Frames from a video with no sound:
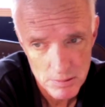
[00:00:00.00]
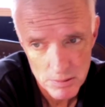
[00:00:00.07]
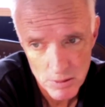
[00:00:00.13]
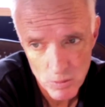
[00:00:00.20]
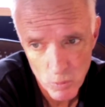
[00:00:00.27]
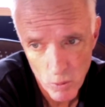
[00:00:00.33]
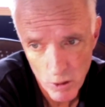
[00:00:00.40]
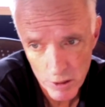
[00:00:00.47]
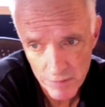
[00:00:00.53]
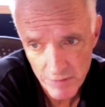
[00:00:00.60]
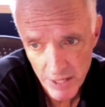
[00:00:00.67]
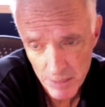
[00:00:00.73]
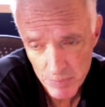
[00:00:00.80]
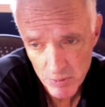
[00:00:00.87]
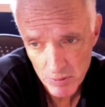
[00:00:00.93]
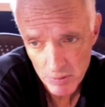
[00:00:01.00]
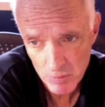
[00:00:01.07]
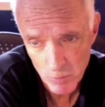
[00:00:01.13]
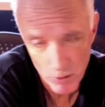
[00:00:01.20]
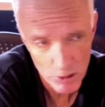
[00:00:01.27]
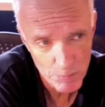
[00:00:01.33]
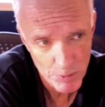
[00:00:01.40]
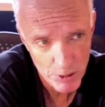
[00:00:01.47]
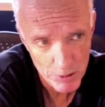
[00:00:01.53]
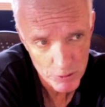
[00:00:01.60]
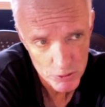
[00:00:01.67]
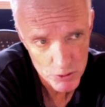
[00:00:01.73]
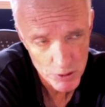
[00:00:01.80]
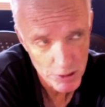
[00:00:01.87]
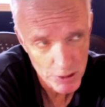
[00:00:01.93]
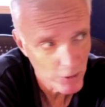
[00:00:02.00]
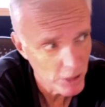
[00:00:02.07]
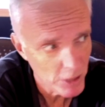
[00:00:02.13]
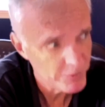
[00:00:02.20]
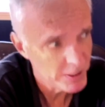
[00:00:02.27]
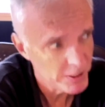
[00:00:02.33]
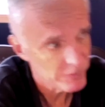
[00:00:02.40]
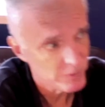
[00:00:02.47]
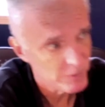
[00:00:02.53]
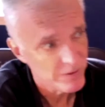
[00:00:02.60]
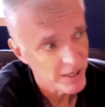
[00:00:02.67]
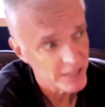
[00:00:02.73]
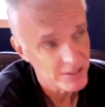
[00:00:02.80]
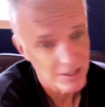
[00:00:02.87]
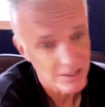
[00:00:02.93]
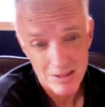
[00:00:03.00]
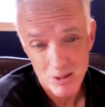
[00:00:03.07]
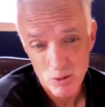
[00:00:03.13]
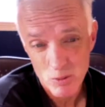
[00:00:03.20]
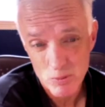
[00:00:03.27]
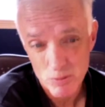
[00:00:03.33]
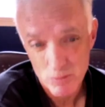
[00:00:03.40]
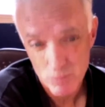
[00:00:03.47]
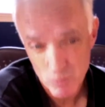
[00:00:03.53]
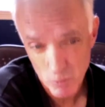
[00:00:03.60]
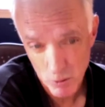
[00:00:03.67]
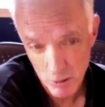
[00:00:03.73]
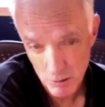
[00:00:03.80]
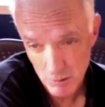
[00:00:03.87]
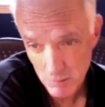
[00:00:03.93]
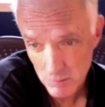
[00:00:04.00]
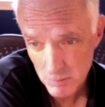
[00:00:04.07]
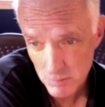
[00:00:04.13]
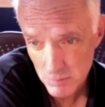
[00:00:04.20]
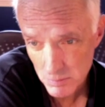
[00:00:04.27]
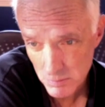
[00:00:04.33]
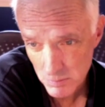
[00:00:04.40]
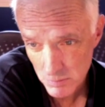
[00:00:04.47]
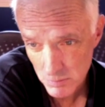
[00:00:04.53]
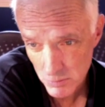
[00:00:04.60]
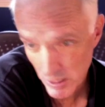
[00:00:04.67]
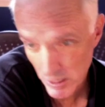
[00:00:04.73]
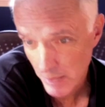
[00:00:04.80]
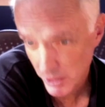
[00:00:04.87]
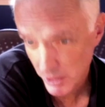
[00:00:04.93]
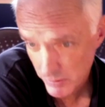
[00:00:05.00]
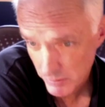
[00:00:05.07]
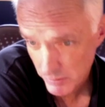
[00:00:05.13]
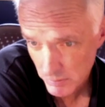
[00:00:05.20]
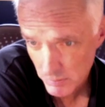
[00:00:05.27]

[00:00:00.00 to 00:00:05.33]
the water vapor or water particles you give off, and if infected, those water droplets,